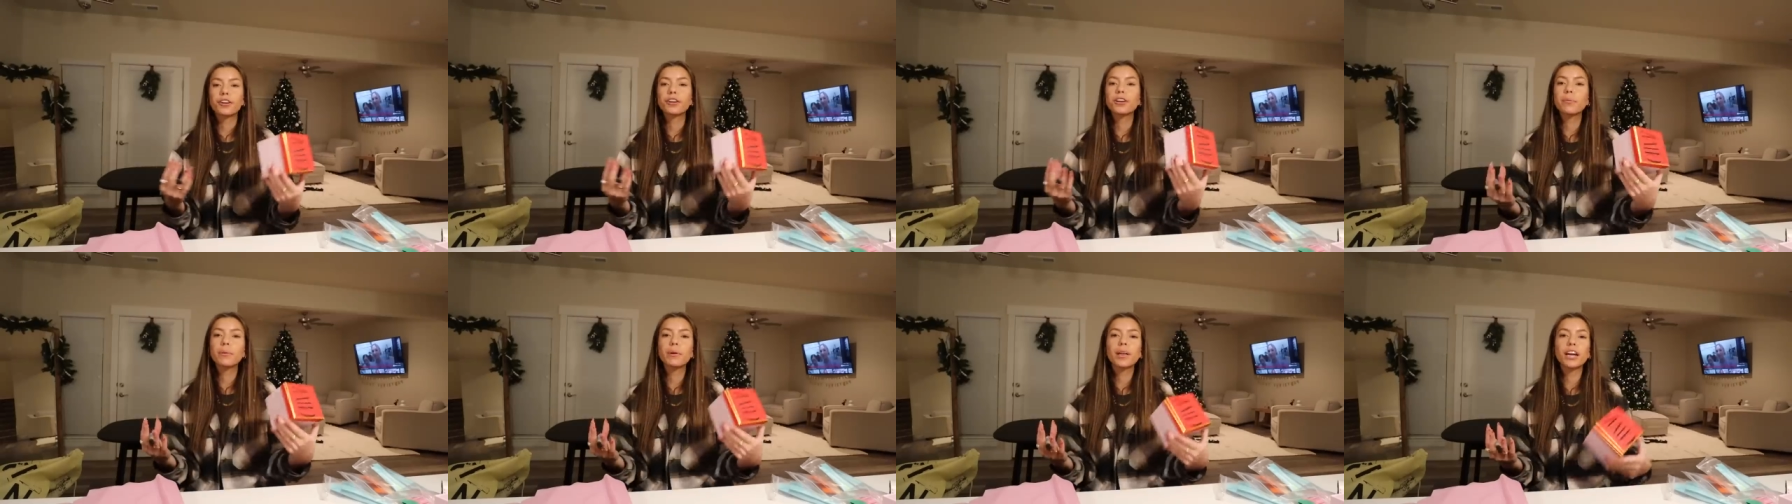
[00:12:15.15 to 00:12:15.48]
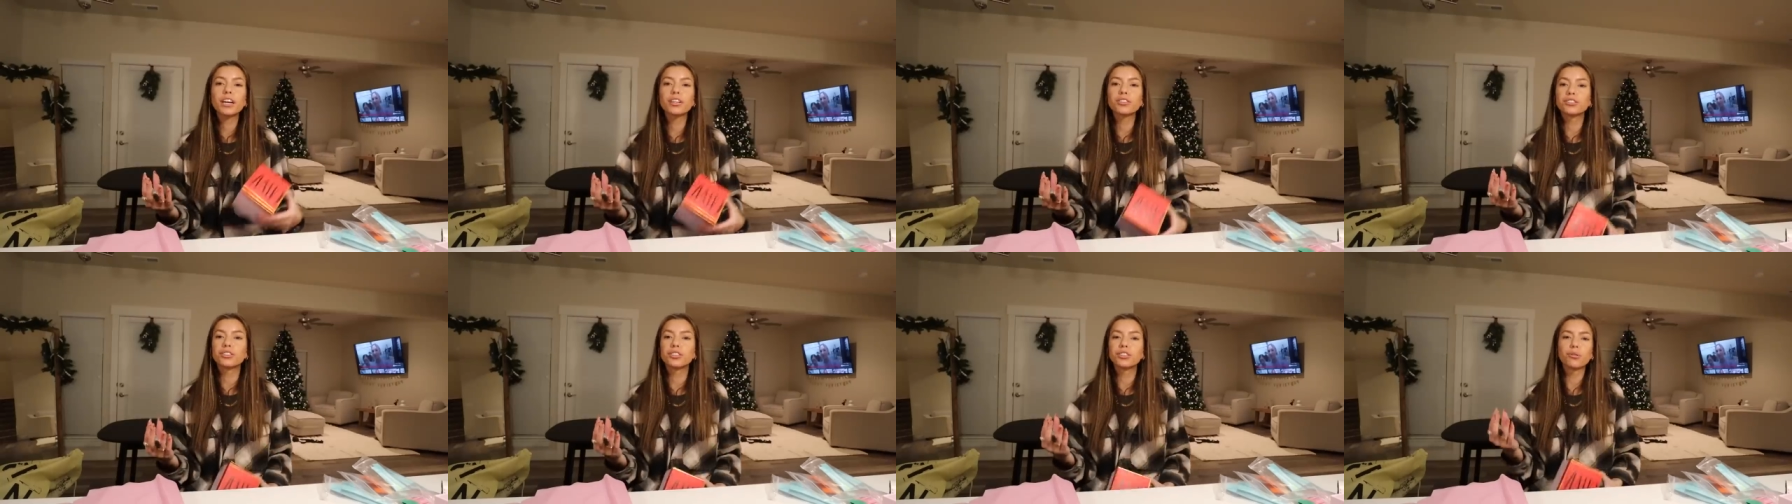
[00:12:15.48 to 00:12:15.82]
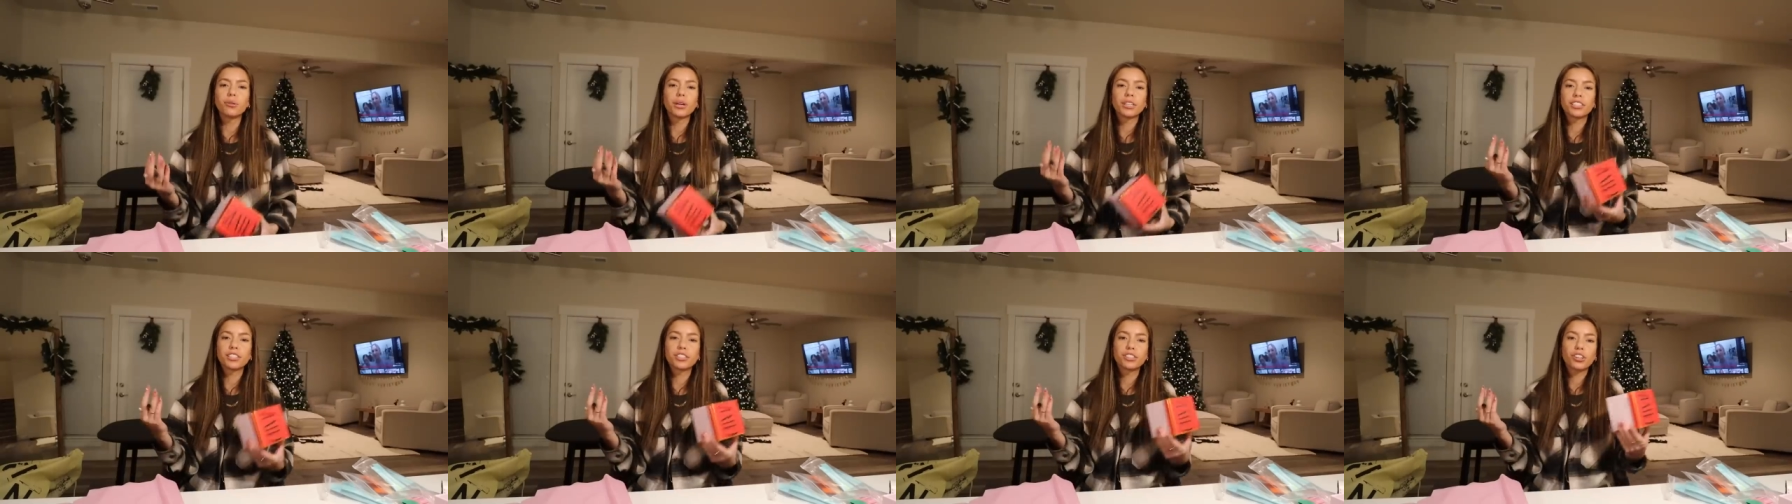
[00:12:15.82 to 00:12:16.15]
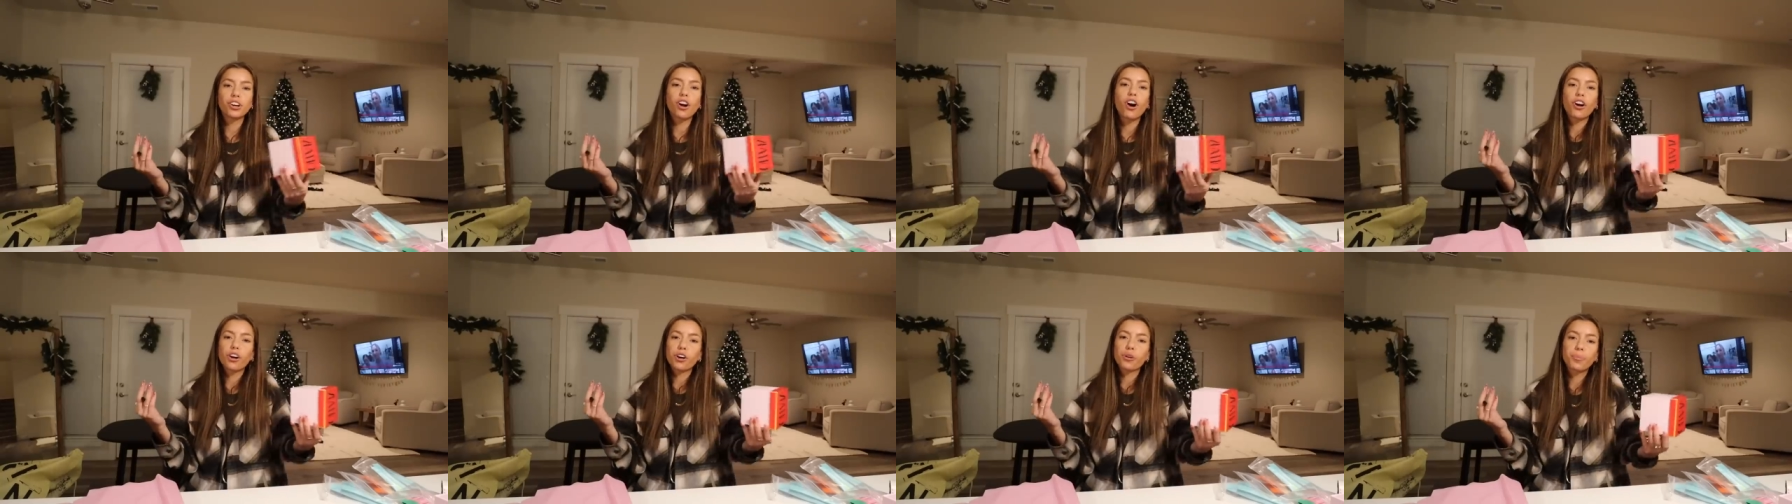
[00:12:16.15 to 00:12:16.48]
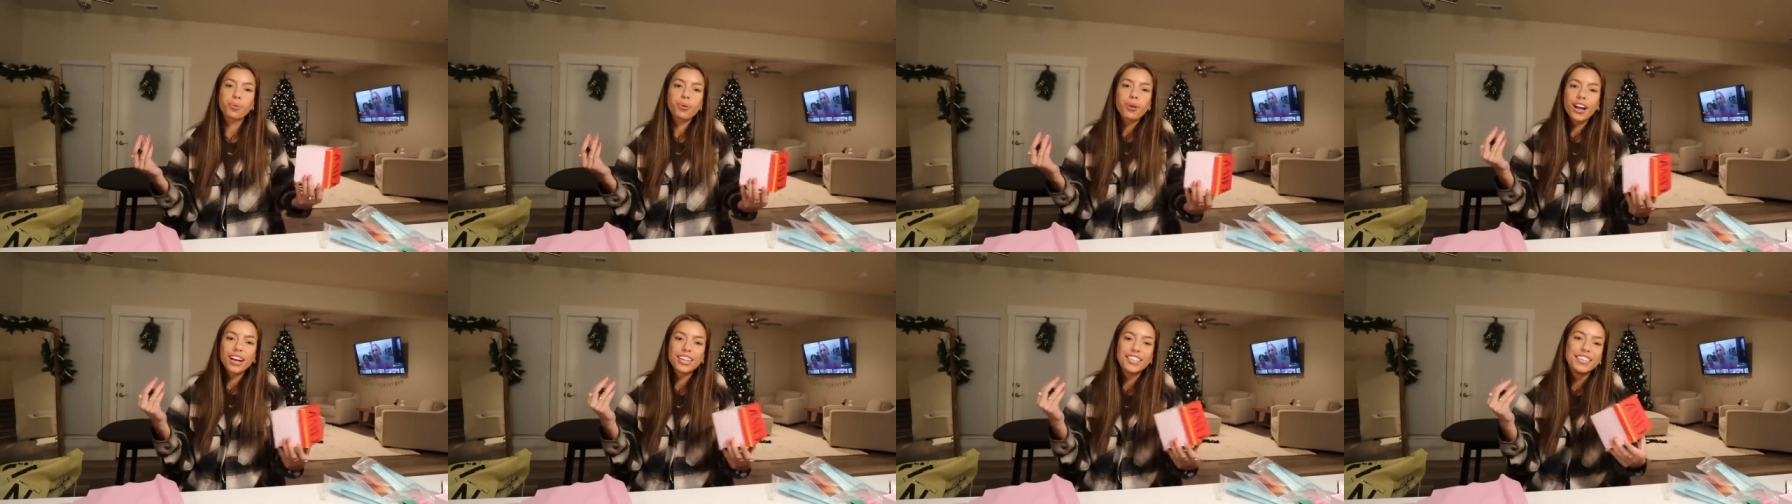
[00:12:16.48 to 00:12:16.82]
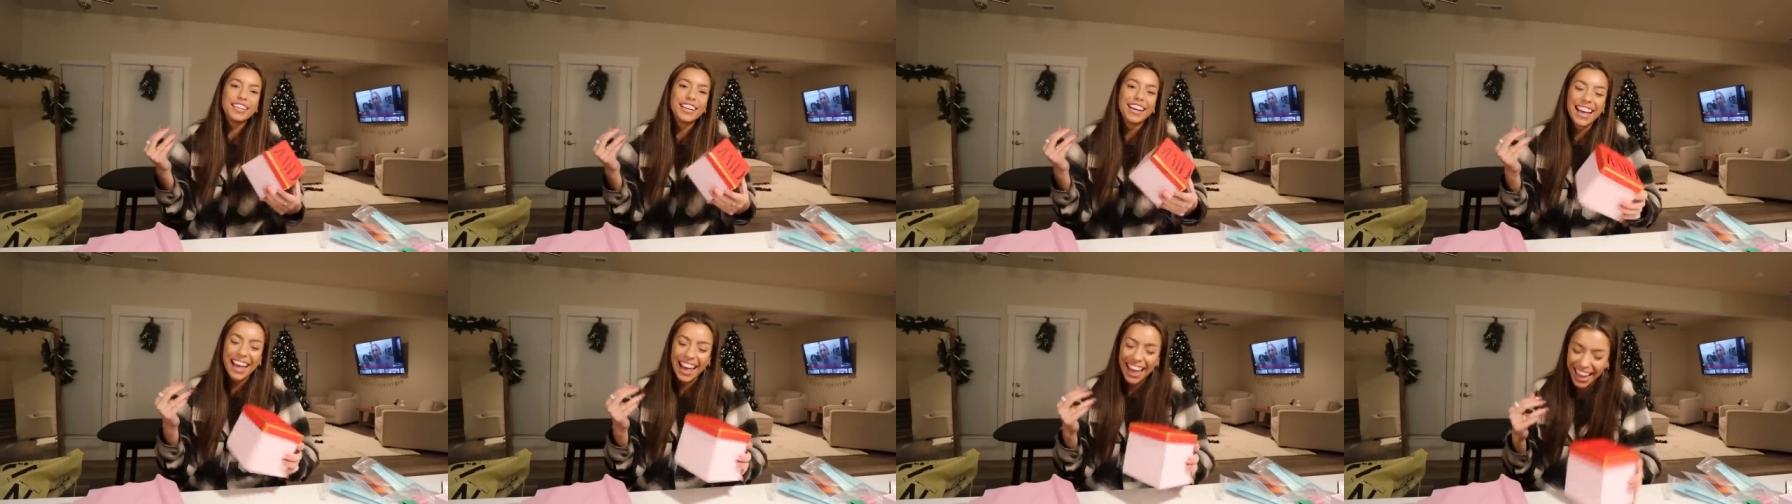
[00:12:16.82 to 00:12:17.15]
gonna be like, dude, is this your art
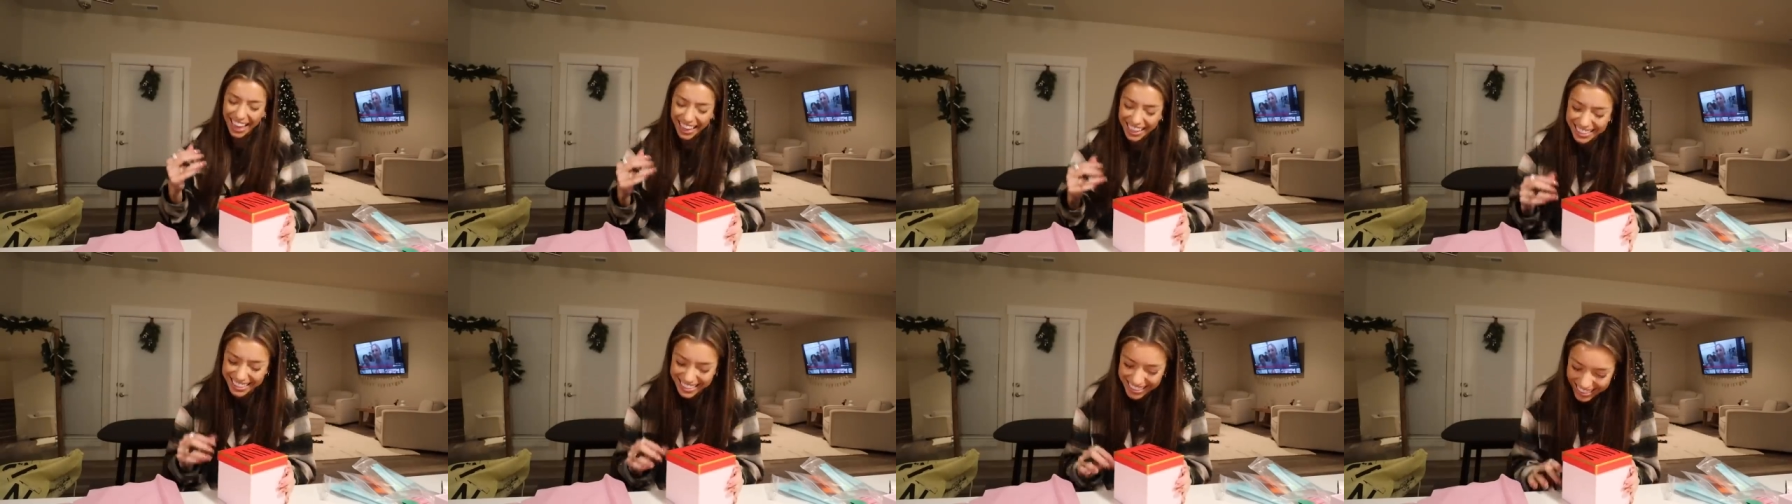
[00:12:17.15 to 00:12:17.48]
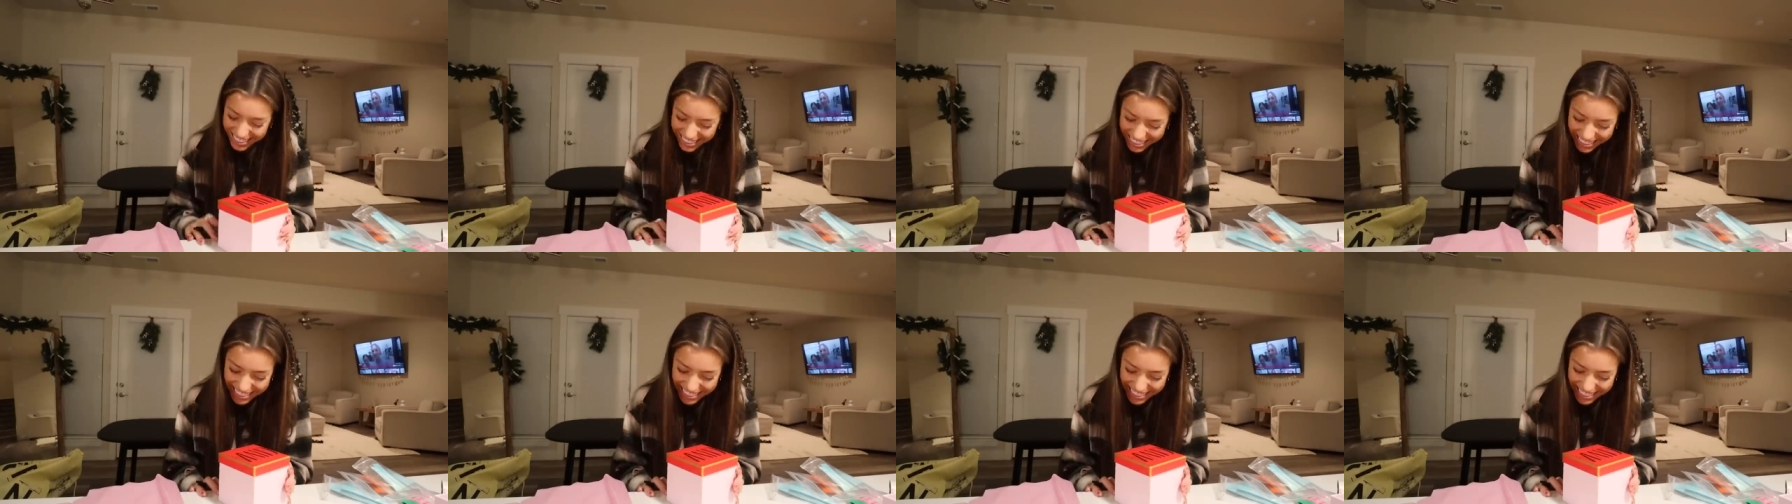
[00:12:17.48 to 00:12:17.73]
project?